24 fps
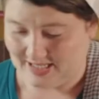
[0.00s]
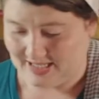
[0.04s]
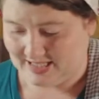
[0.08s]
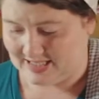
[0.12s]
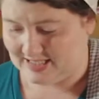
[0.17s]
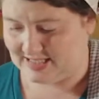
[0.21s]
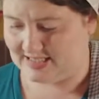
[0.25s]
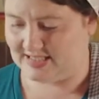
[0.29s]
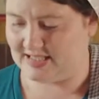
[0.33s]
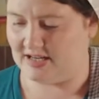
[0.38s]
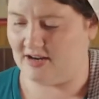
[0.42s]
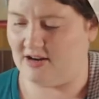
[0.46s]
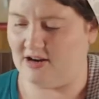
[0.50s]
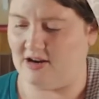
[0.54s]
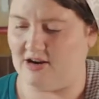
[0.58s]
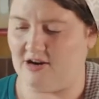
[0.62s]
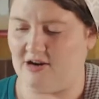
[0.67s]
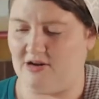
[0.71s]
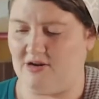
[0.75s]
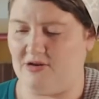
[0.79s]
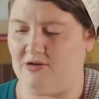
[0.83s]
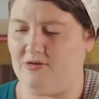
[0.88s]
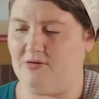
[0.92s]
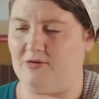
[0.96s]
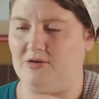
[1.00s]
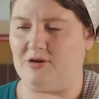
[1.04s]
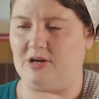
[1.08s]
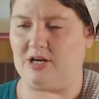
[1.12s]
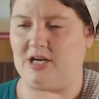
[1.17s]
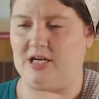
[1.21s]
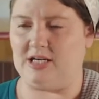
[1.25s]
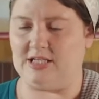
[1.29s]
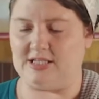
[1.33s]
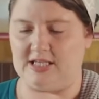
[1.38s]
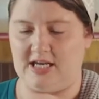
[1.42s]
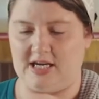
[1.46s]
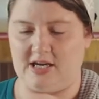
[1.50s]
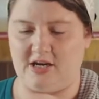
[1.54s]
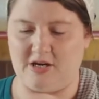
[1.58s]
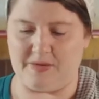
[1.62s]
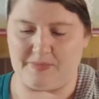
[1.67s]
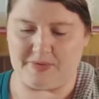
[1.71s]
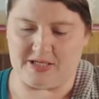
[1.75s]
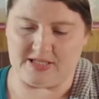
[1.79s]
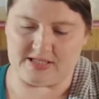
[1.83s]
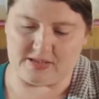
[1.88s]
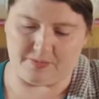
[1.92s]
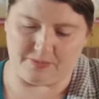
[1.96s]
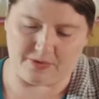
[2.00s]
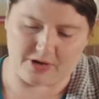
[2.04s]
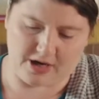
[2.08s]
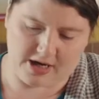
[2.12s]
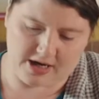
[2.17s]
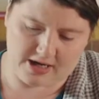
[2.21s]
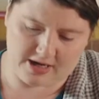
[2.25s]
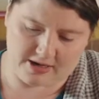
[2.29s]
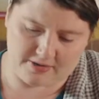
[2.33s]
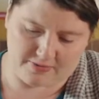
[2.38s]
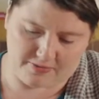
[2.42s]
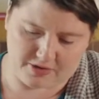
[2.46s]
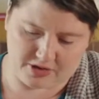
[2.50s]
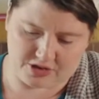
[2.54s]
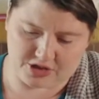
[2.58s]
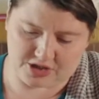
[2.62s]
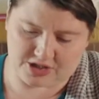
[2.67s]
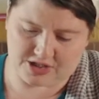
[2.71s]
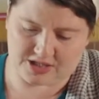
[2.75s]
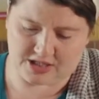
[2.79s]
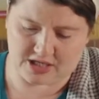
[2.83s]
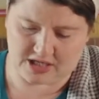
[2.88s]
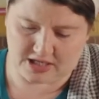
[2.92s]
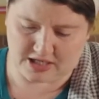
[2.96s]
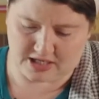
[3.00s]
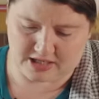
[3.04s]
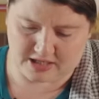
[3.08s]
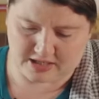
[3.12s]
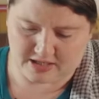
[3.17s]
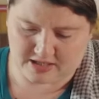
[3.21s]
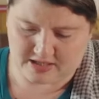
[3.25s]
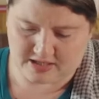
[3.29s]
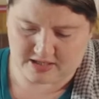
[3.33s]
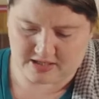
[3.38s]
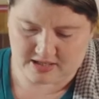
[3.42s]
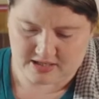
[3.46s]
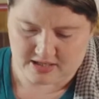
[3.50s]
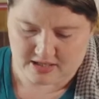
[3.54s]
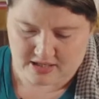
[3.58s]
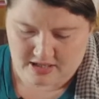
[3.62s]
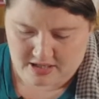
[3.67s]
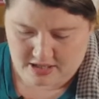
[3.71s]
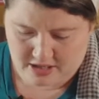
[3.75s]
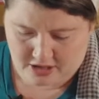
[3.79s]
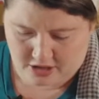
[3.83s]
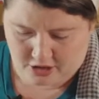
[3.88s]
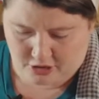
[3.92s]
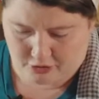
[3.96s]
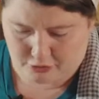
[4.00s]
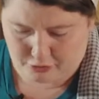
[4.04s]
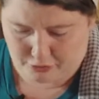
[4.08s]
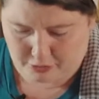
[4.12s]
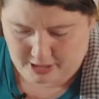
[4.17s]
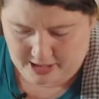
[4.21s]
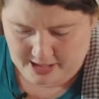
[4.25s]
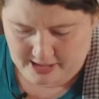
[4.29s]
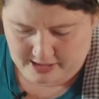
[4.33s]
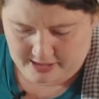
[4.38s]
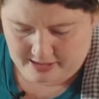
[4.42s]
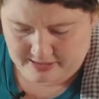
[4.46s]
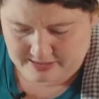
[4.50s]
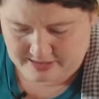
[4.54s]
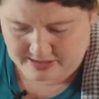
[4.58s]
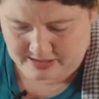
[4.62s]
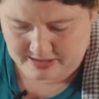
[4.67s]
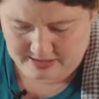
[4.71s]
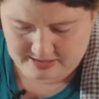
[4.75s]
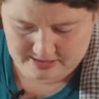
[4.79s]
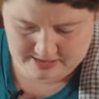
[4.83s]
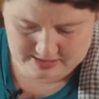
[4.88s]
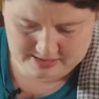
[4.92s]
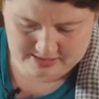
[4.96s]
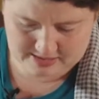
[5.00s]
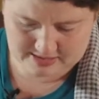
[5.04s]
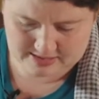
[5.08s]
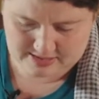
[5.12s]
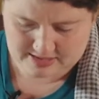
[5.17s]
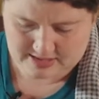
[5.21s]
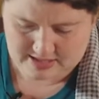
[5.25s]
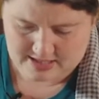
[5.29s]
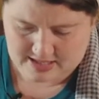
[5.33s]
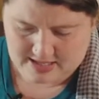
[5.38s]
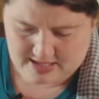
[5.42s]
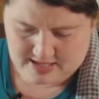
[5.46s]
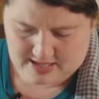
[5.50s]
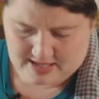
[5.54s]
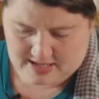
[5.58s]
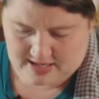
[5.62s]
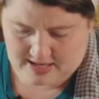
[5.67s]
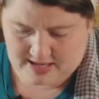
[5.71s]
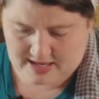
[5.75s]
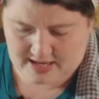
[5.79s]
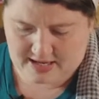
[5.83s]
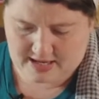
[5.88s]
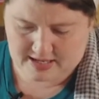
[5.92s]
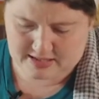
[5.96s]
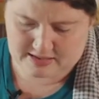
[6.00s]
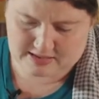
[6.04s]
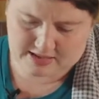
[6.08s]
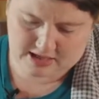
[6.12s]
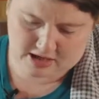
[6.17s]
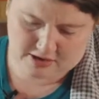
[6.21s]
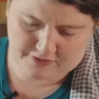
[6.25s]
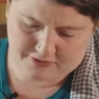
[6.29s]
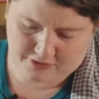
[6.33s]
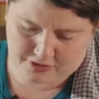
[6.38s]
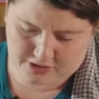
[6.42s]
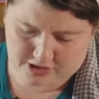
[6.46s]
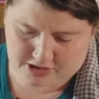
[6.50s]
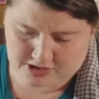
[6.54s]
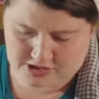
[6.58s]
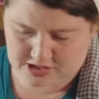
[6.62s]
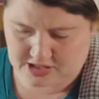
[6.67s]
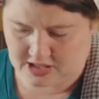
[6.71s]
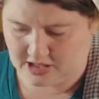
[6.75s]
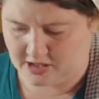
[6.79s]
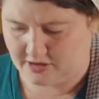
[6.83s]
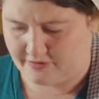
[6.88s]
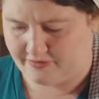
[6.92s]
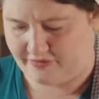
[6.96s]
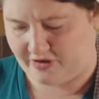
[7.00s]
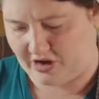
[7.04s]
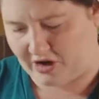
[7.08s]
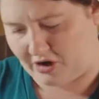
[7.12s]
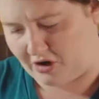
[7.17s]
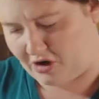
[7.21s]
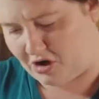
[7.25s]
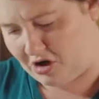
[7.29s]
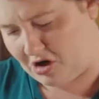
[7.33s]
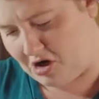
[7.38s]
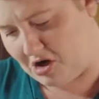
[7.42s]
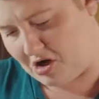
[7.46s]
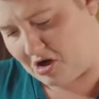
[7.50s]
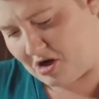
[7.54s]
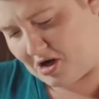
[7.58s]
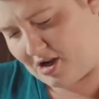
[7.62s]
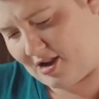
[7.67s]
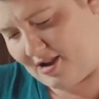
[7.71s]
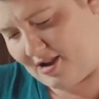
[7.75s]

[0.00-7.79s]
So we're gonna take our piece of bread and we're just gonna grate it. And careful not to get your finger.